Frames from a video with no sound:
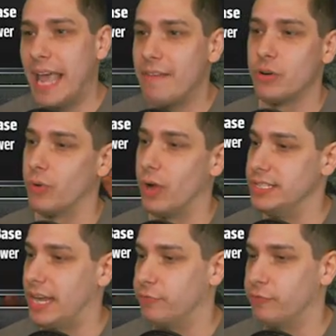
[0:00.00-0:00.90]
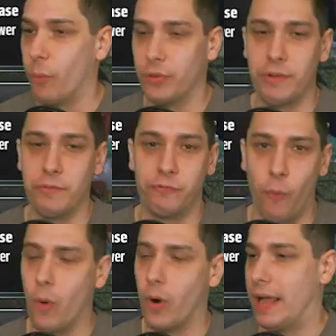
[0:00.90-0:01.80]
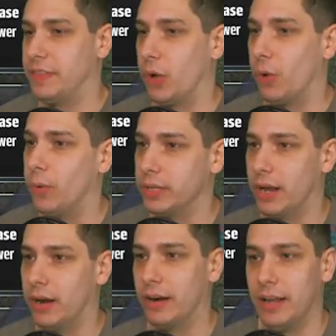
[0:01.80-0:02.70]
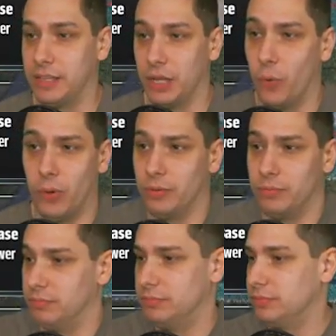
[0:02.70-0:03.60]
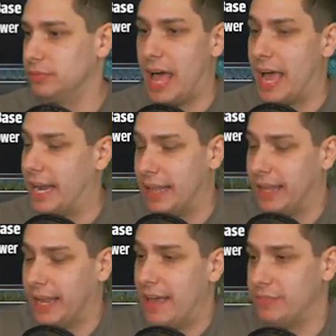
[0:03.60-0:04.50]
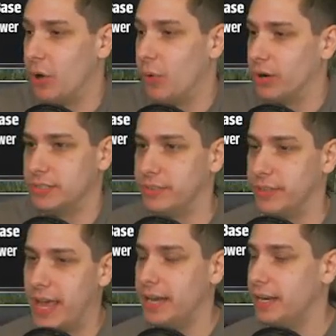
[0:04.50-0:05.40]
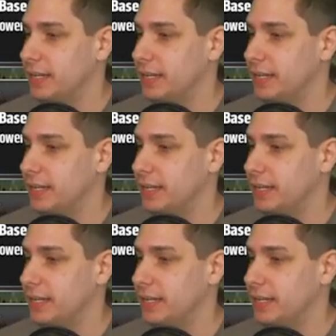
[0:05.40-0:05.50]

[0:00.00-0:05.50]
ever runs on fourth and four at the goal yard, at the goal line. I, like, I have no words for that.